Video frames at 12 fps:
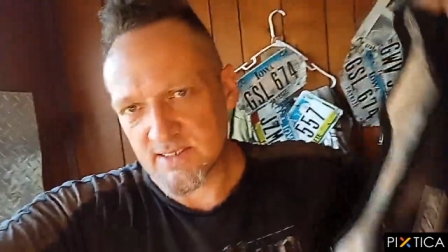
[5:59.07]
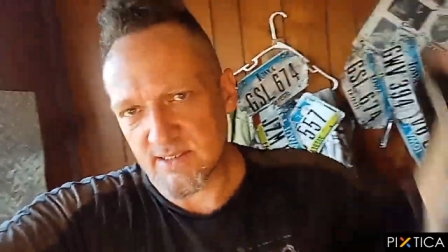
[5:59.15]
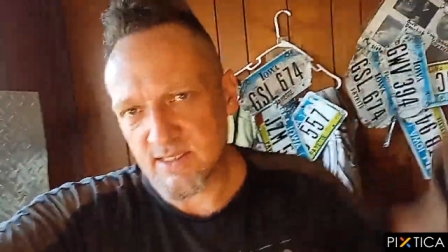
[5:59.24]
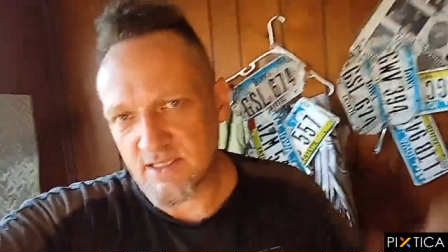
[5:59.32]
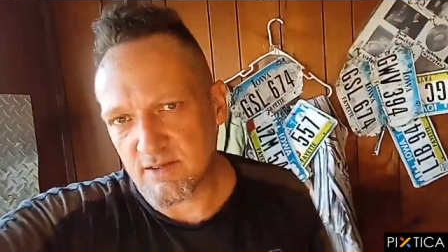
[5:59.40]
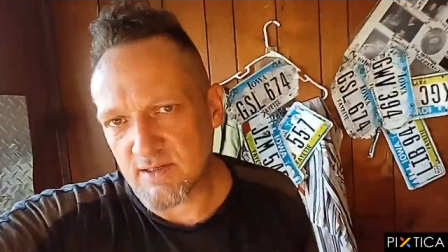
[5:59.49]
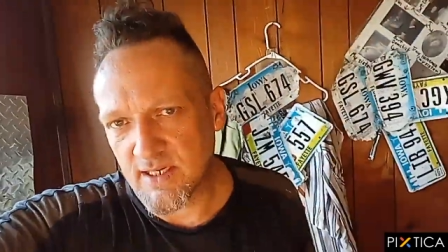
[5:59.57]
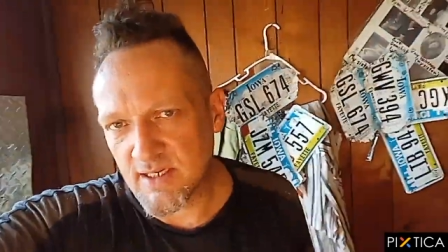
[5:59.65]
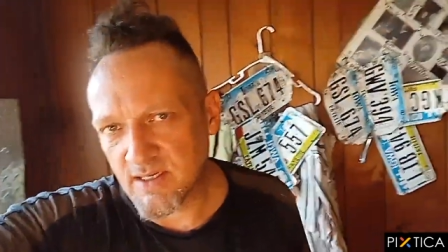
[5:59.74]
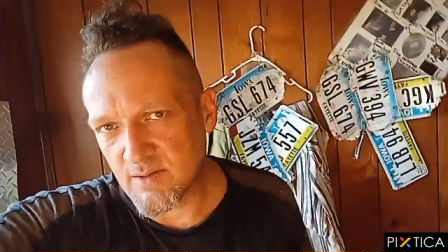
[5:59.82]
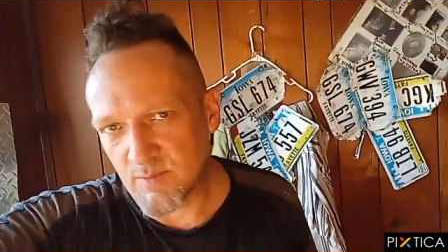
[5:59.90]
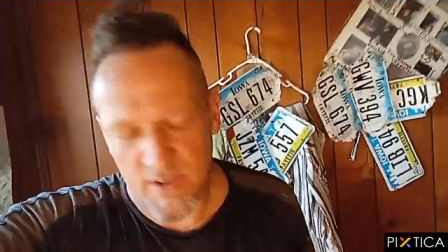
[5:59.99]
I think you
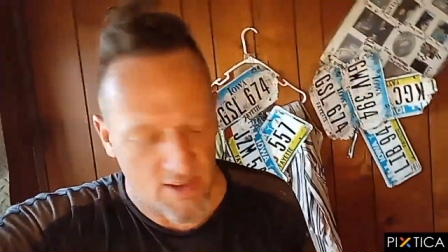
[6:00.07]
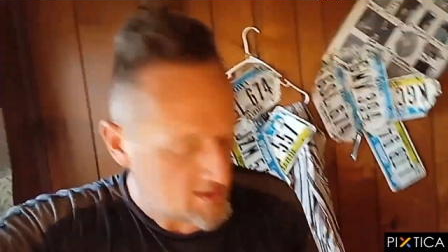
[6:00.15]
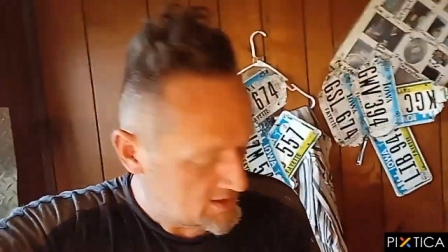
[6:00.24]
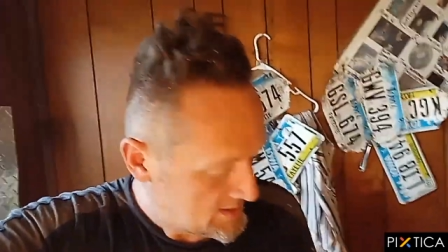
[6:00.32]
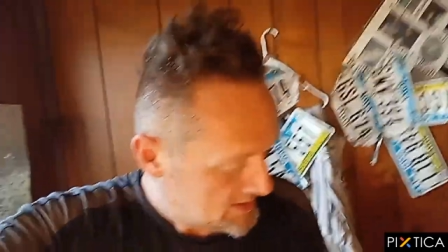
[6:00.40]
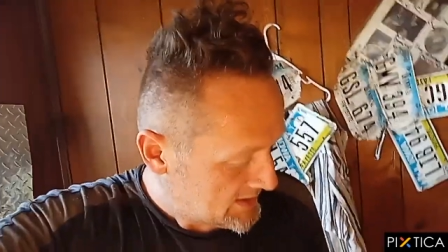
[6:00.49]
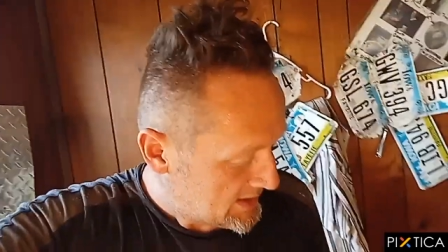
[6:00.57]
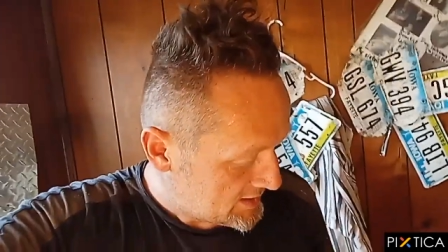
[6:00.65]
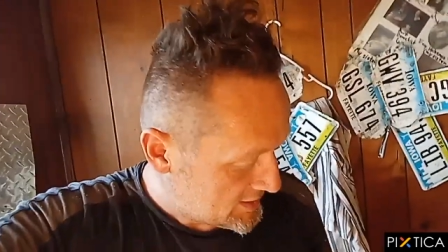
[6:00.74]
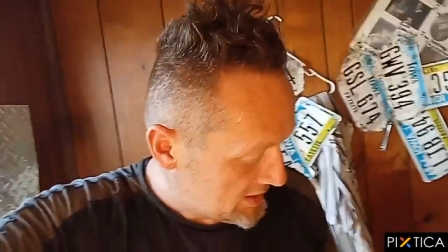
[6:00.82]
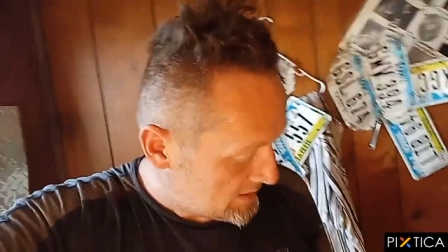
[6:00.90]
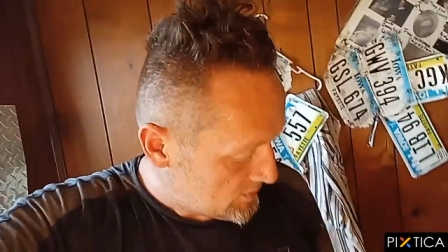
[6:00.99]
can, but I
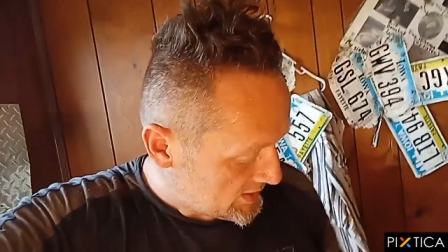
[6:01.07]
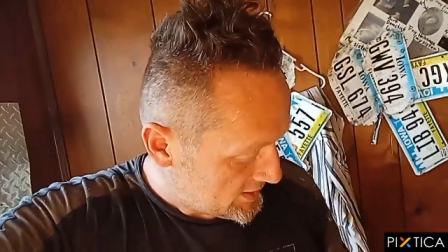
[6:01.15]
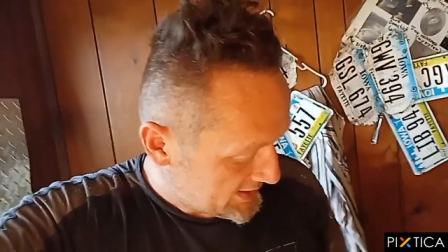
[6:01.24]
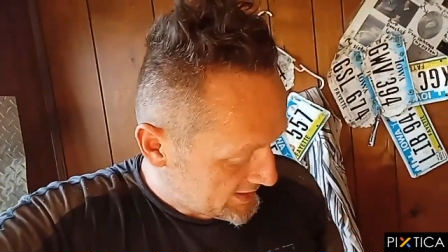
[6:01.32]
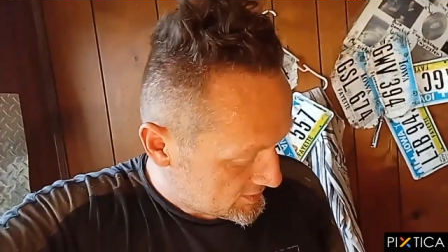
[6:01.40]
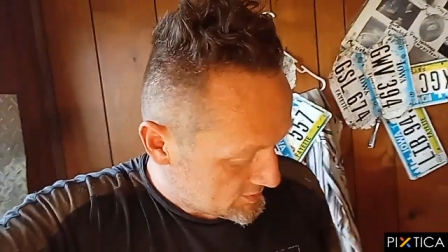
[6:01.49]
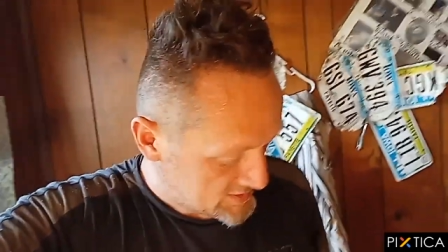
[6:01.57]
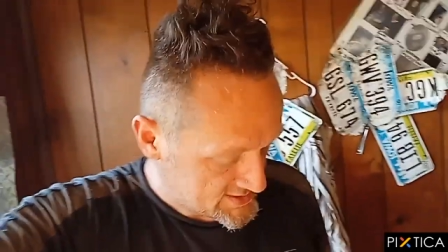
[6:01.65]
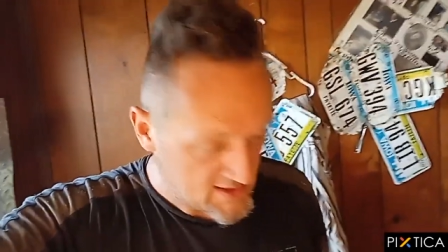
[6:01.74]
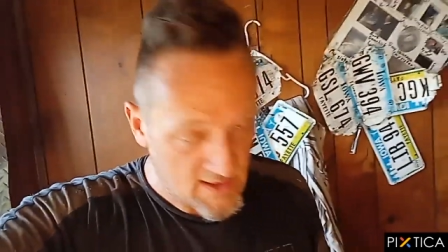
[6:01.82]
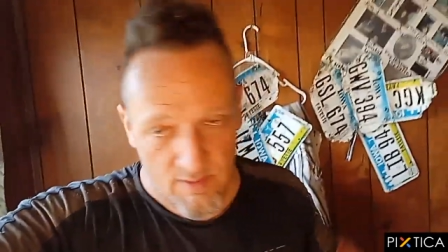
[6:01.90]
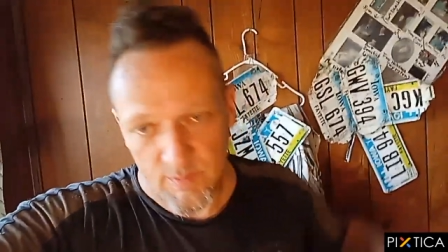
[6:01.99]
don't know how well that holds up,